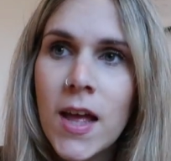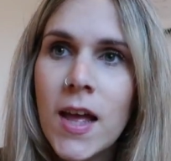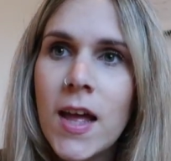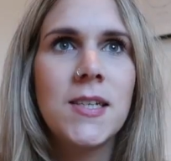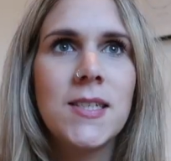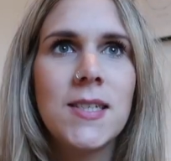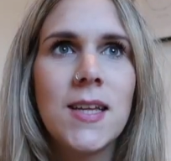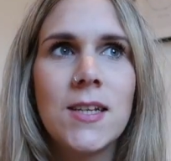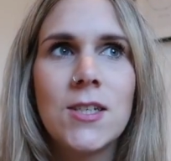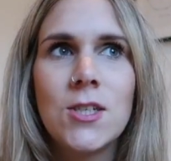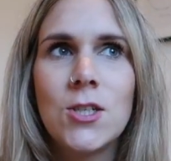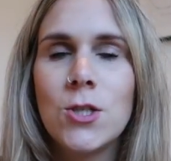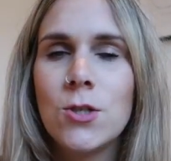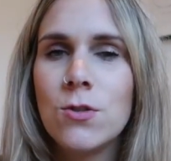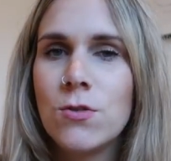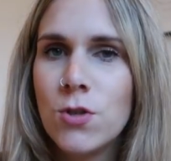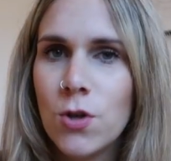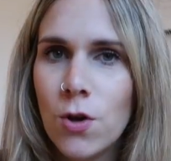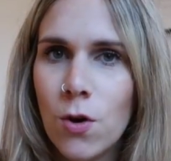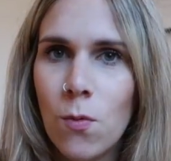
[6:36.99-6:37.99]
We decided to
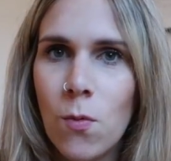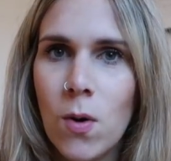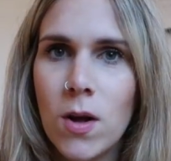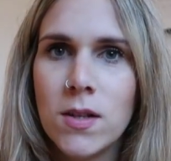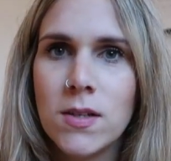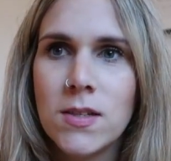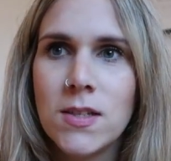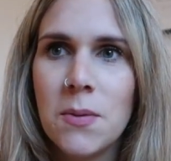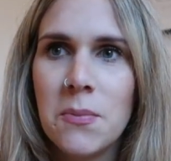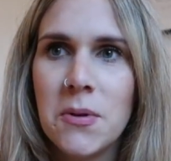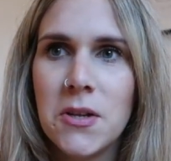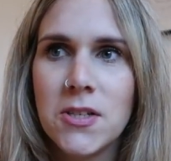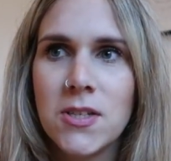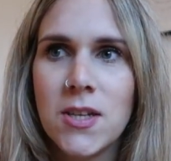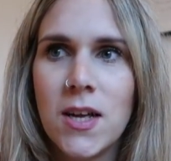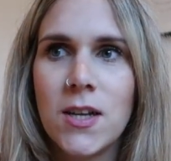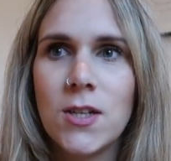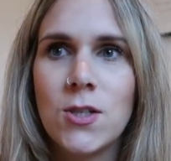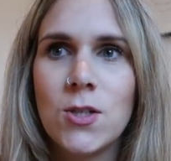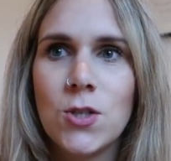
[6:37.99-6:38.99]
do 2 at once, and we
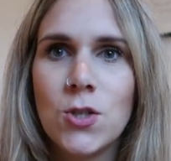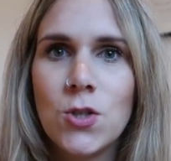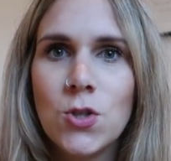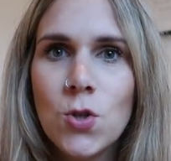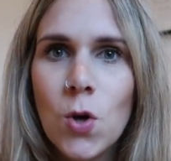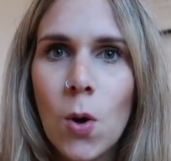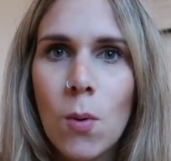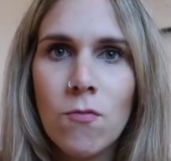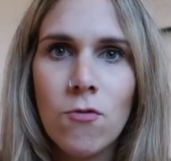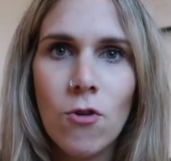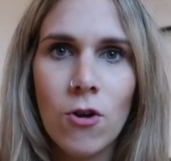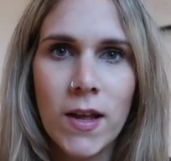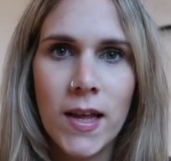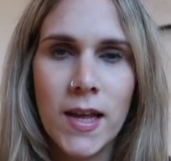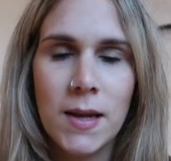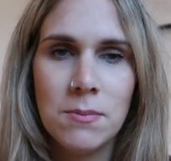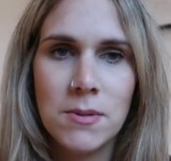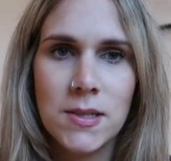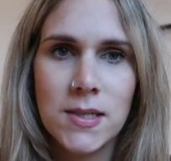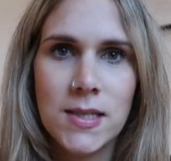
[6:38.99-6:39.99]
decided to stop
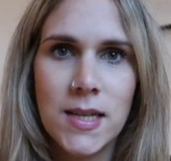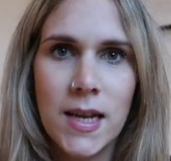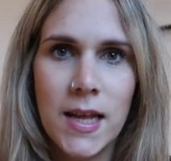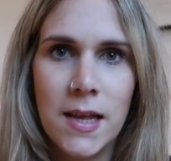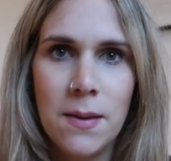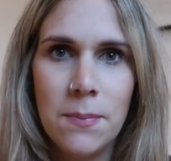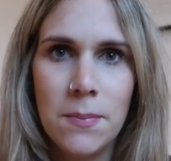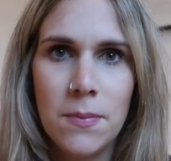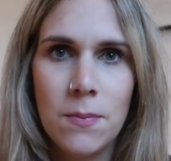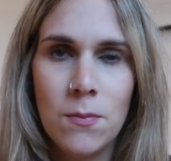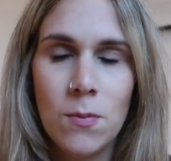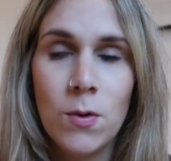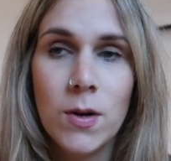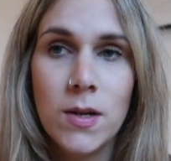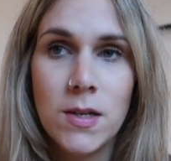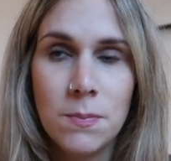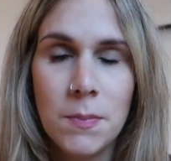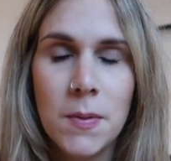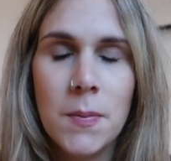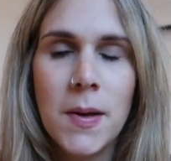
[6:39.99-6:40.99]
rocking him to sleep.
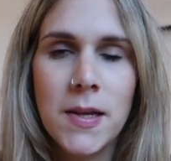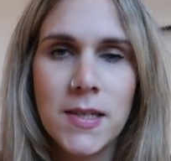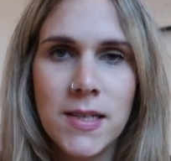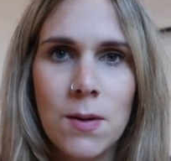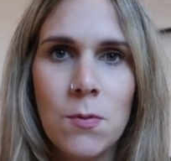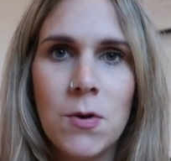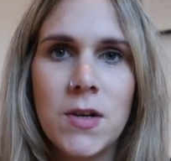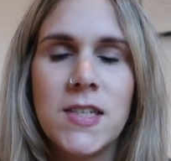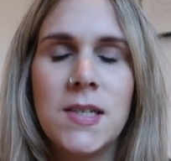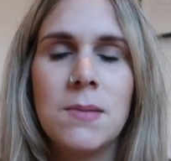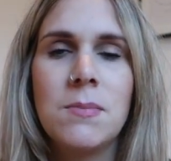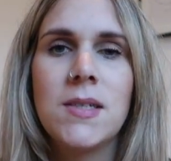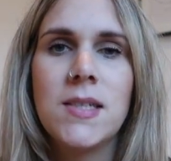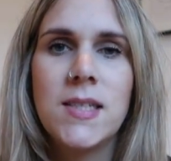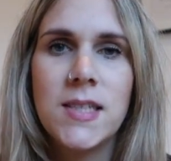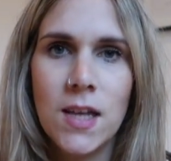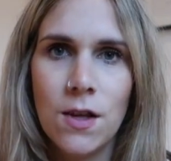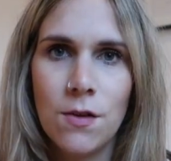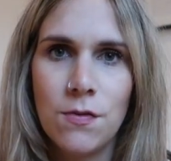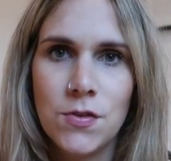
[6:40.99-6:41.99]
We basically wanted him to
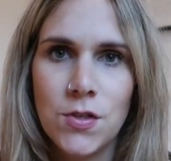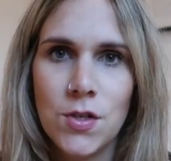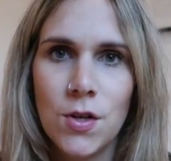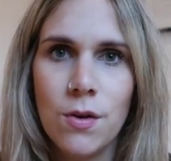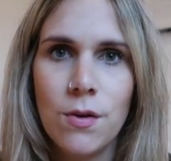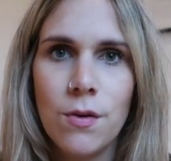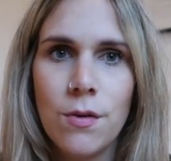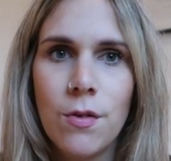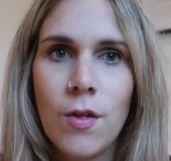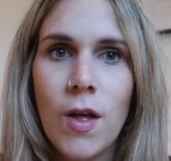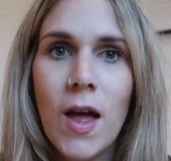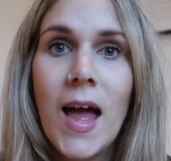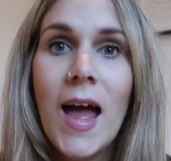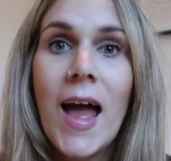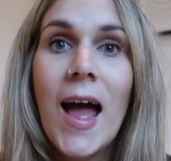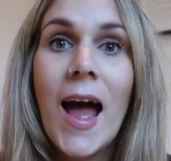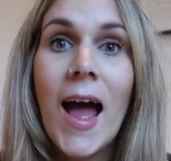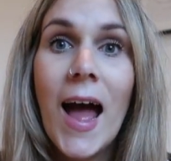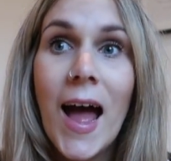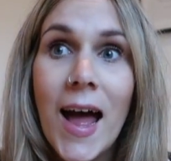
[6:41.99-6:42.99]
self-soothe
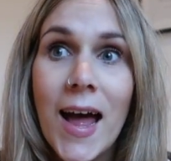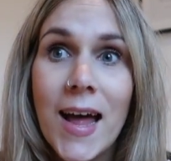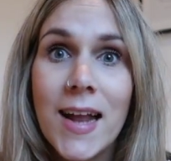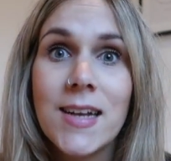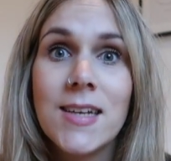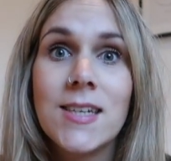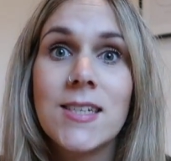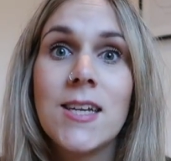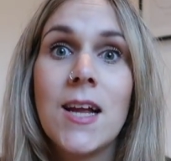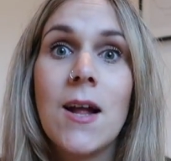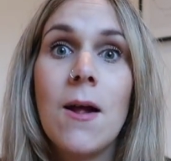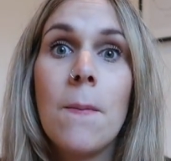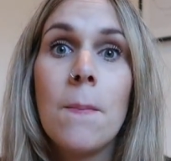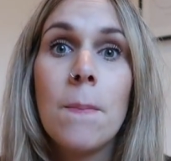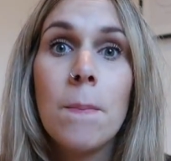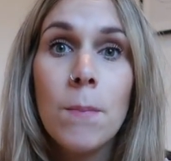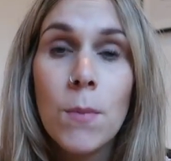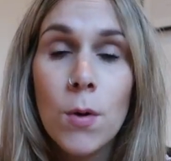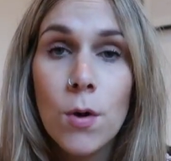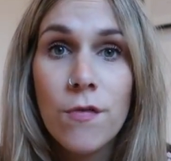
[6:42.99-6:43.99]
and
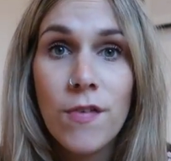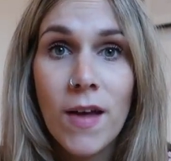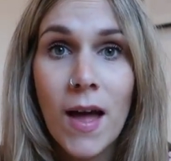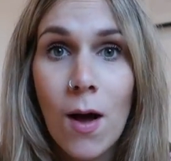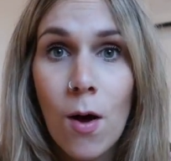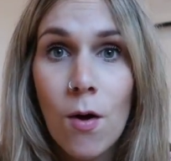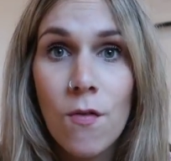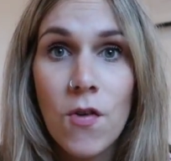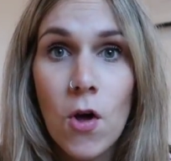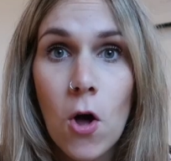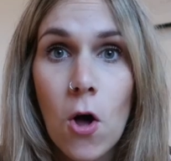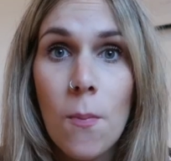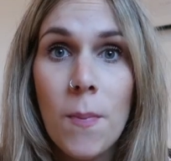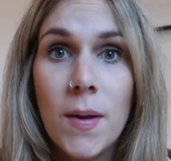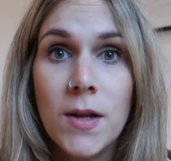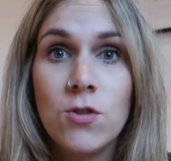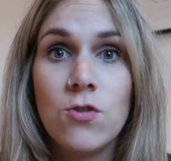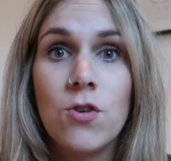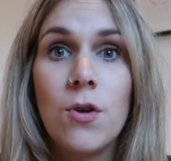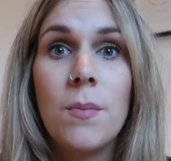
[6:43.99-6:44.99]
move out of our
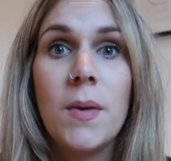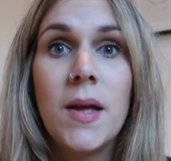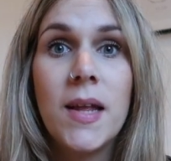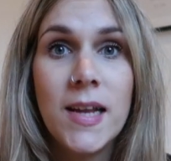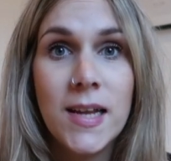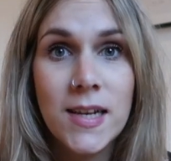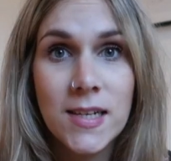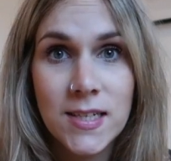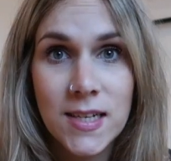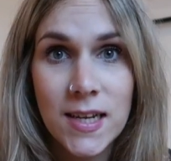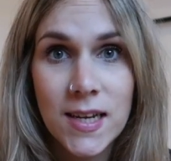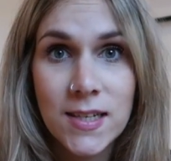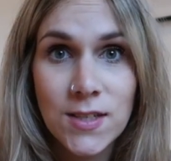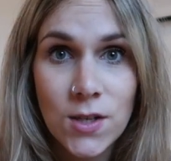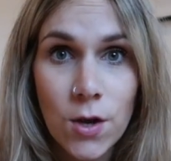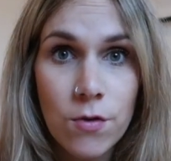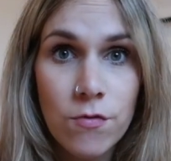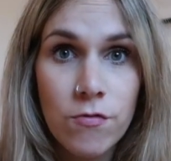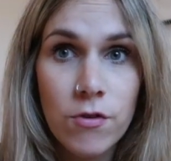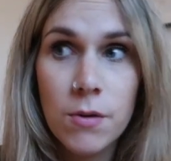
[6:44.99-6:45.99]
bedroom and into his
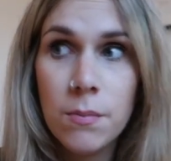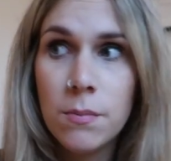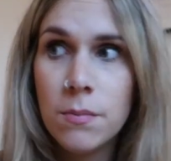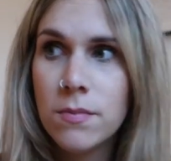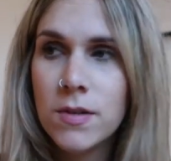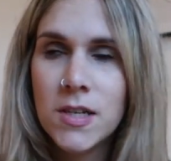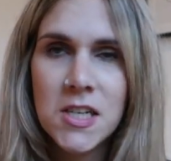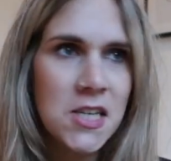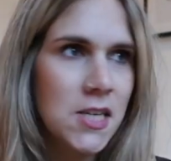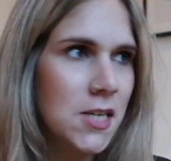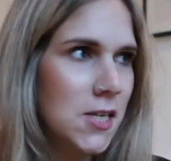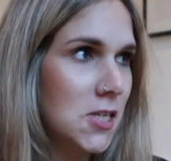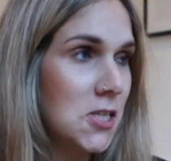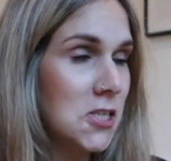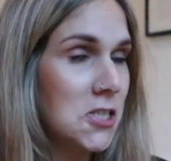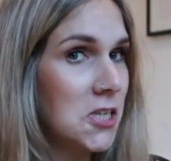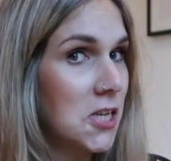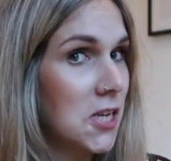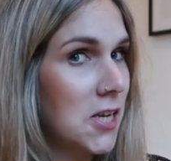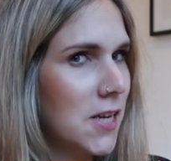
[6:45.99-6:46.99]
own room,
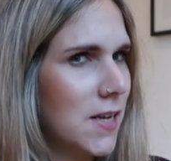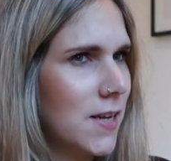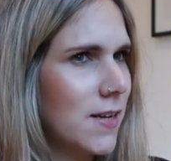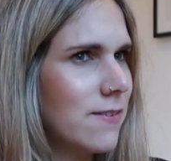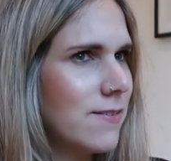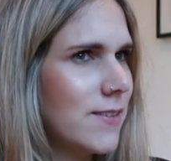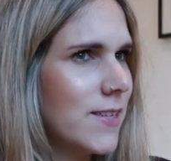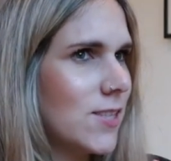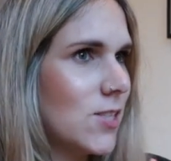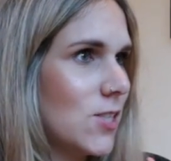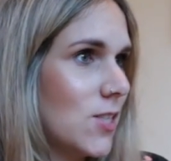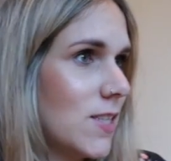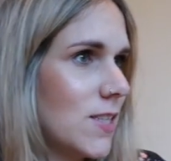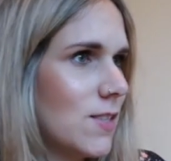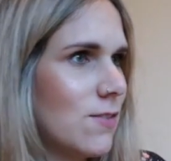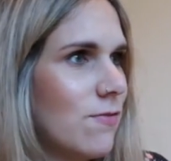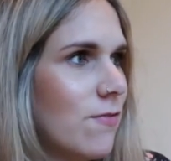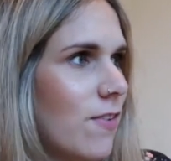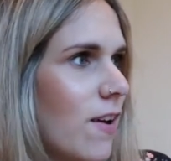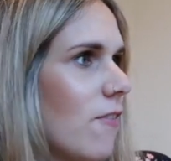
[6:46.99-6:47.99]
into here, into
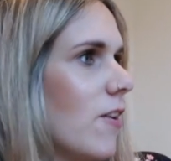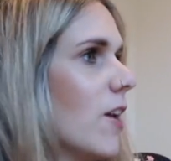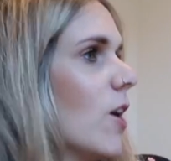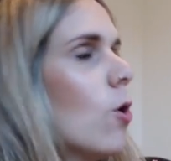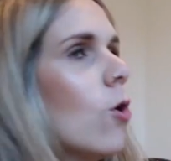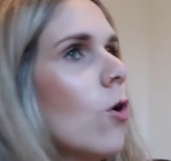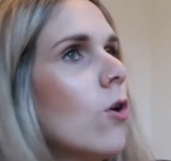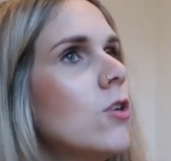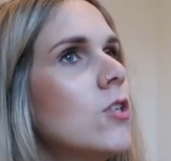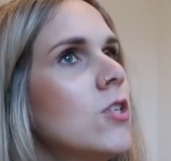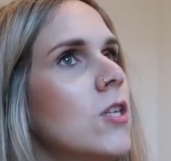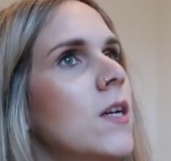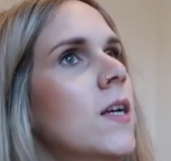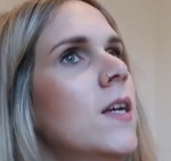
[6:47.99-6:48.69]
this very cot,